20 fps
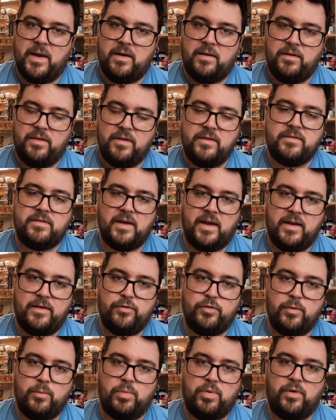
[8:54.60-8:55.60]
this
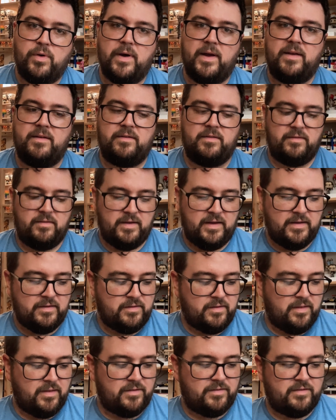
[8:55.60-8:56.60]
entry point into
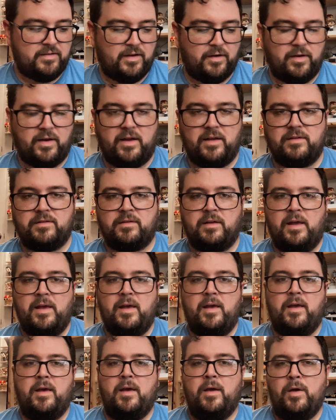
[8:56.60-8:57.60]
the series,
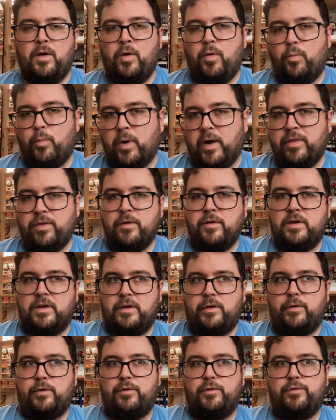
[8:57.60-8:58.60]
whether
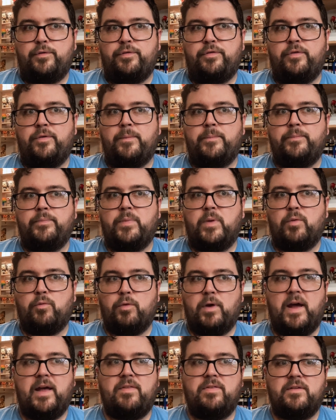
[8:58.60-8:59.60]
you've
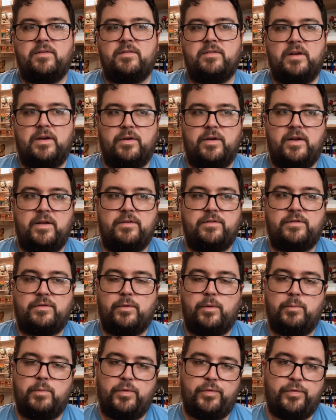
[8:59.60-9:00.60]
read the series
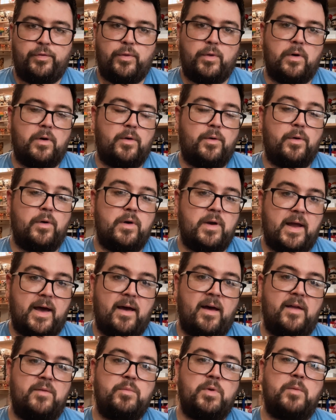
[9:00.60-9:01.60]
before or
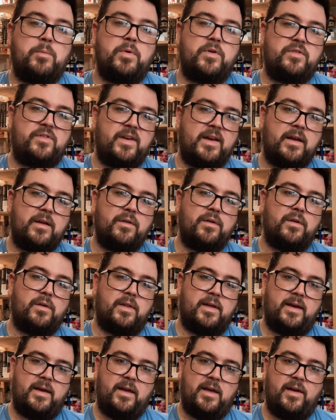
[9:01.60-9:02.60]
not, but
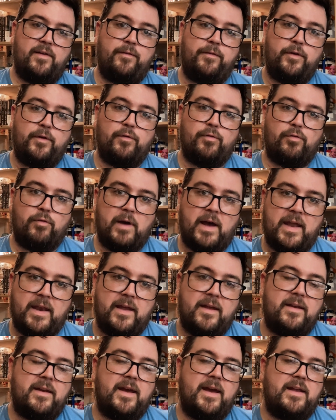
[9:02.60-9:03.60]
particularly if you've read
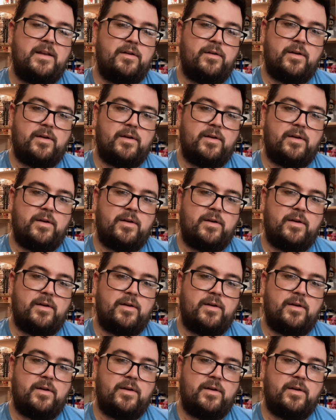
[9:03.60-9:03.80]
it and you're